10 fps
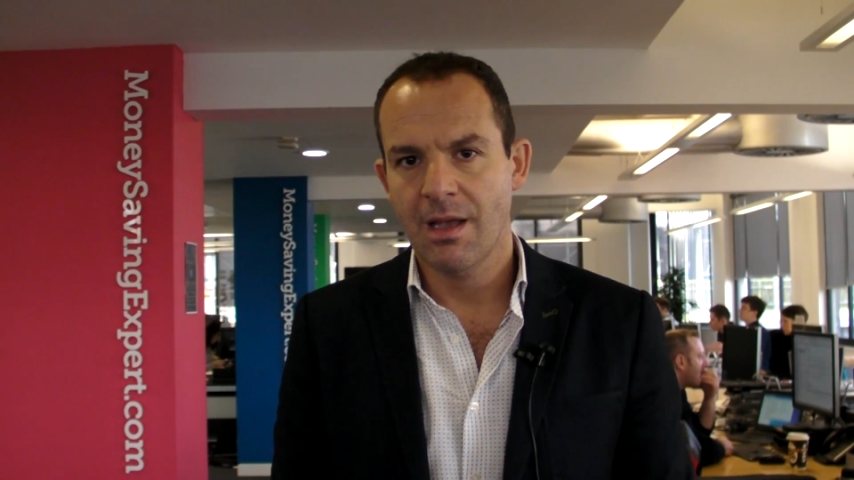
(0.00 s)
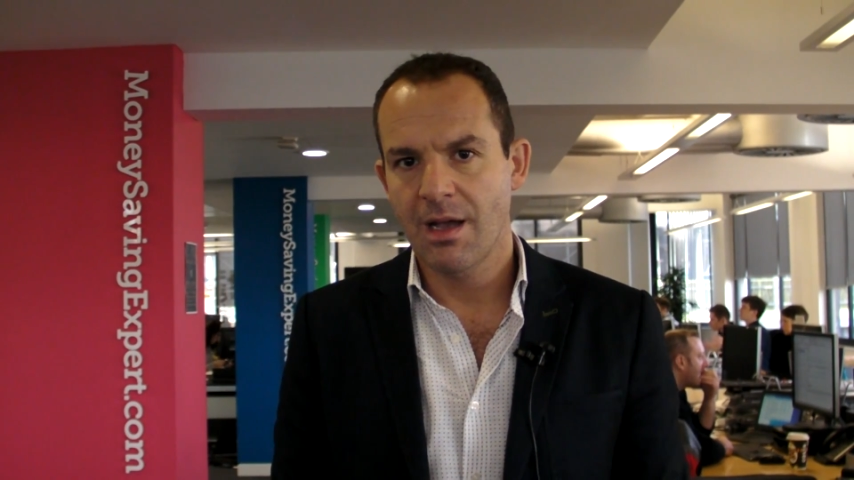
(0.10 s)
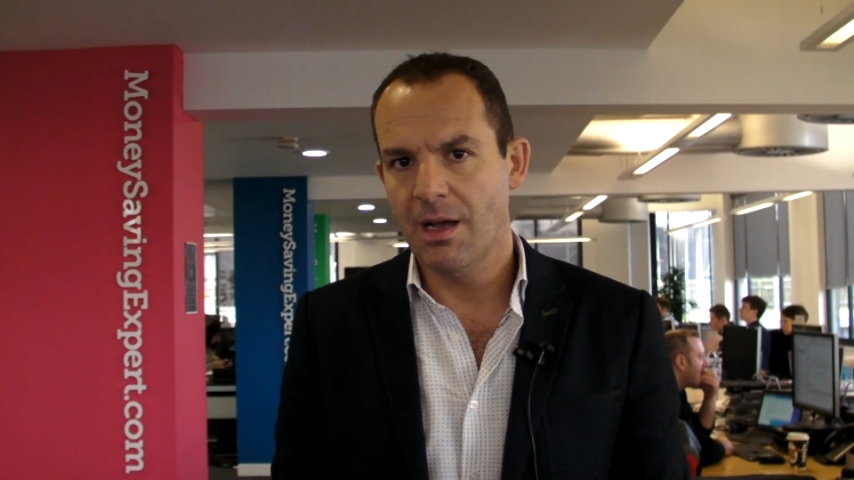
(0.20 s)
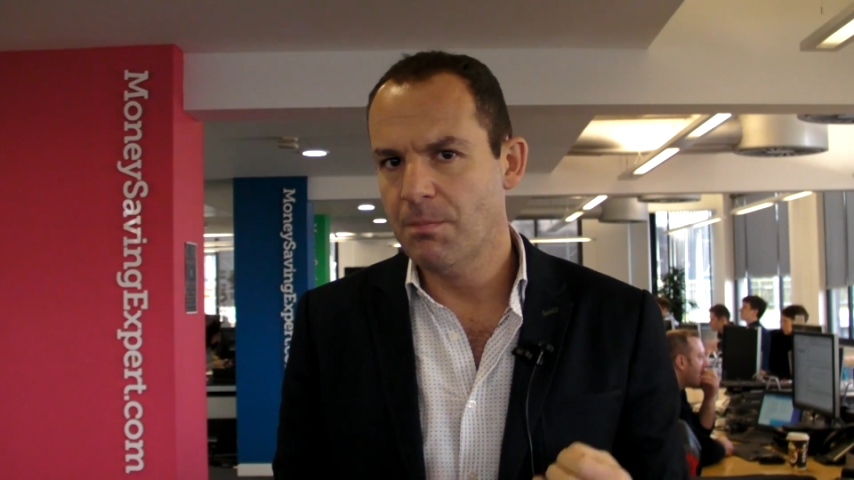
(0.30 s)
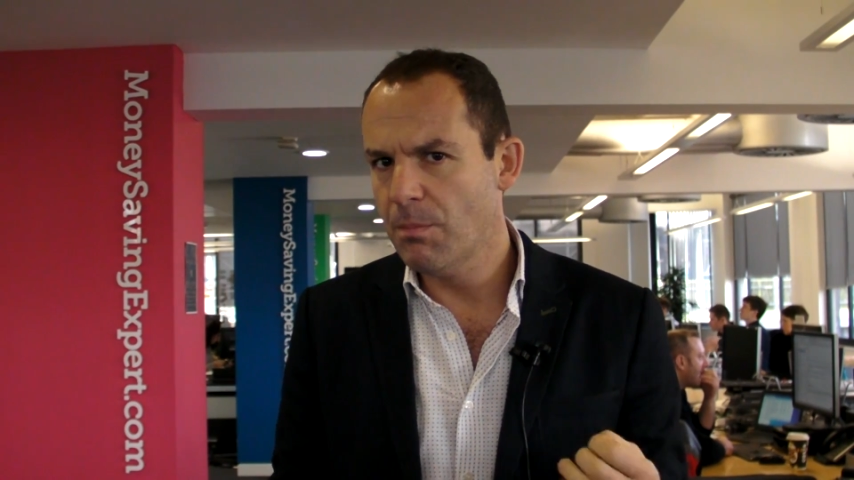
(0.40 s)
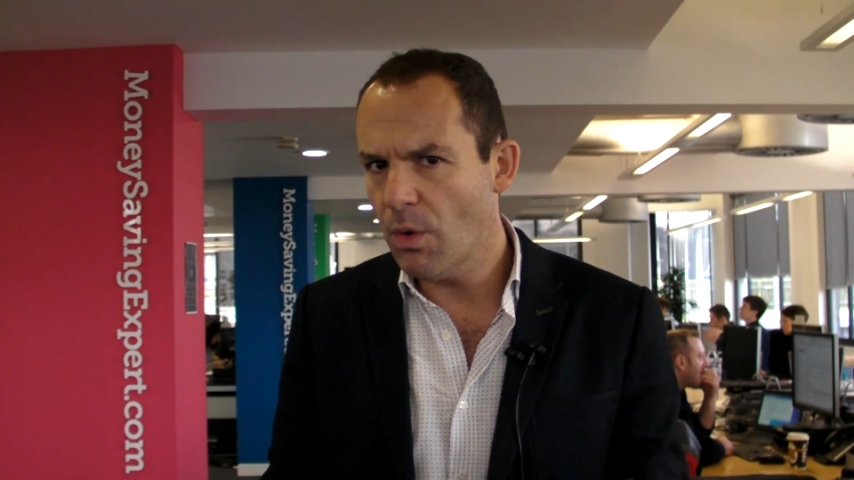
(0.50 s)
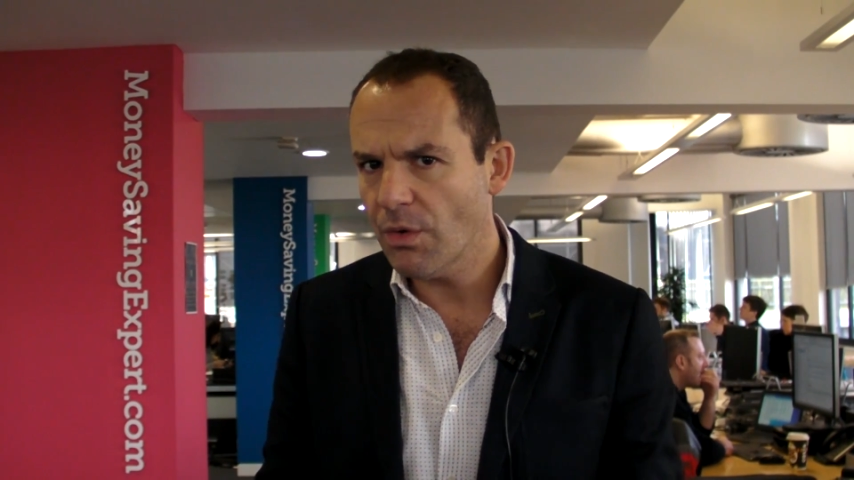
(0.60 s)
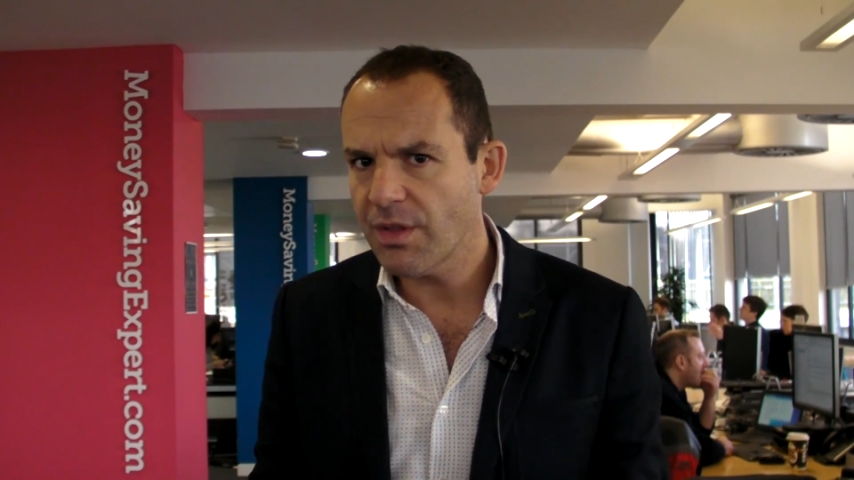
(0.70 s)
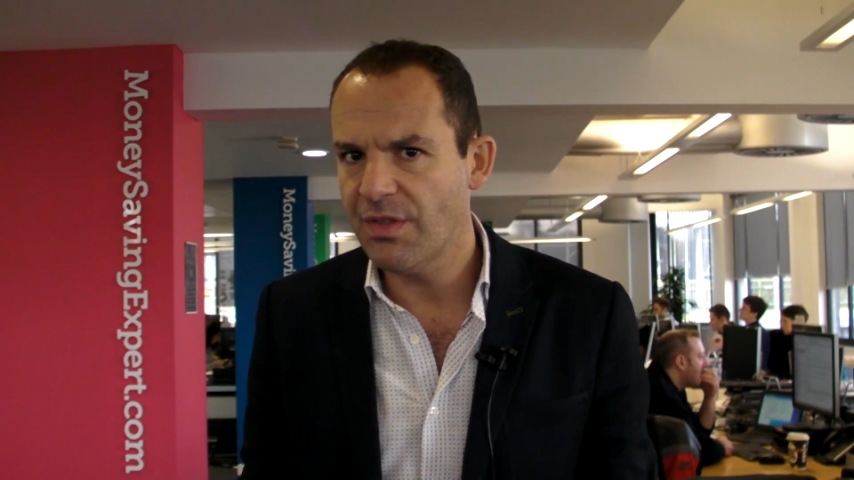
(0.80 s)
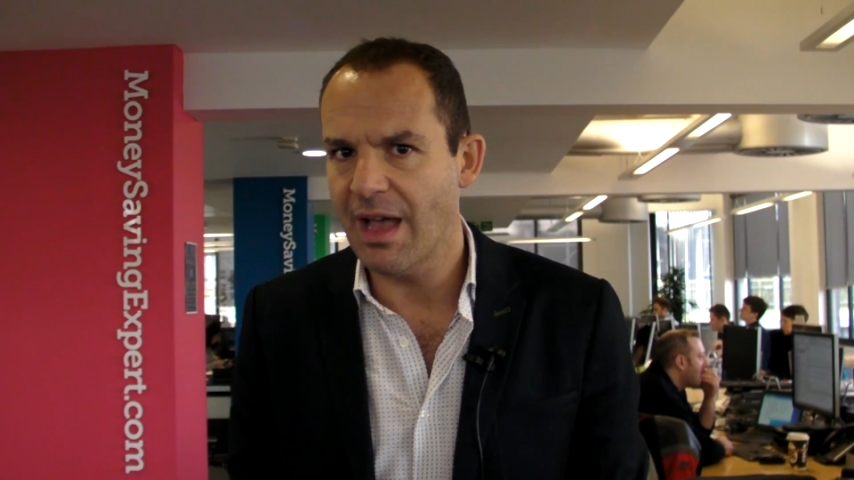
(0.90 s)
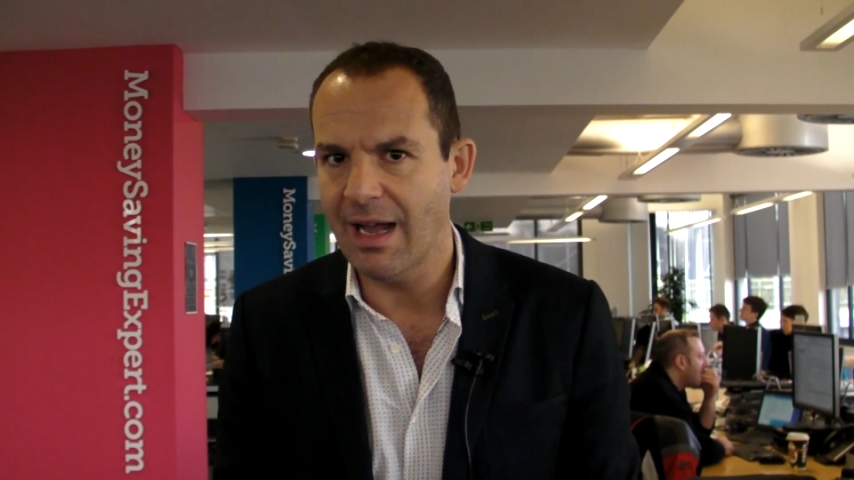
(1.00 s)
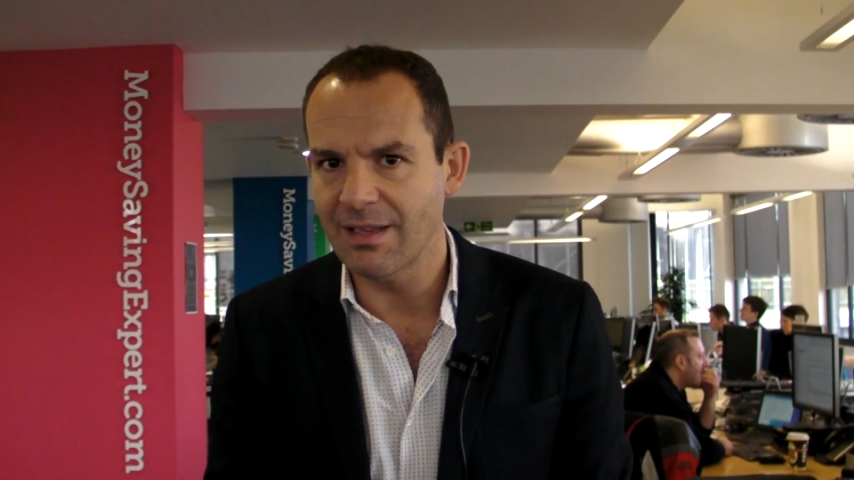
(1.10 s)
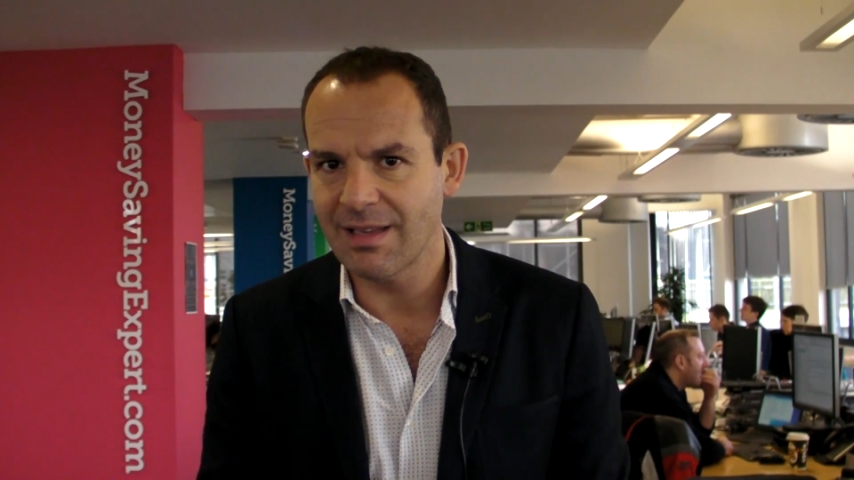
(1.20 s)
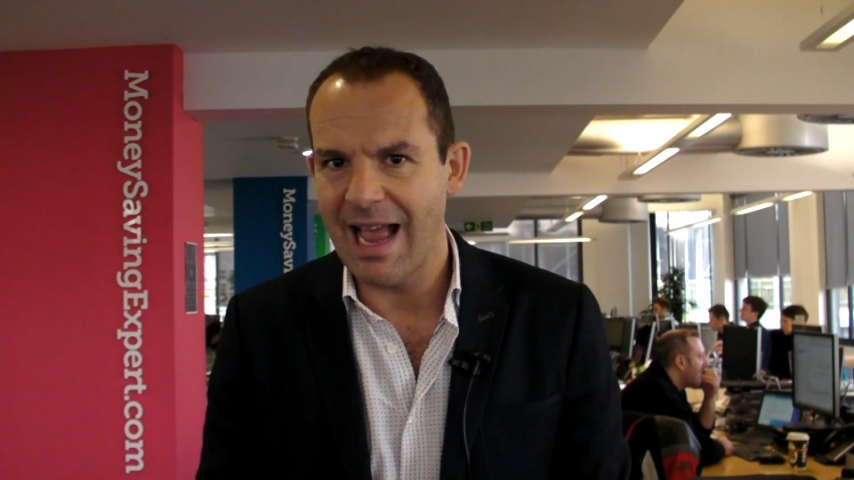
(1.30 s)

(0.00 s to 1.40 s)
And more than that,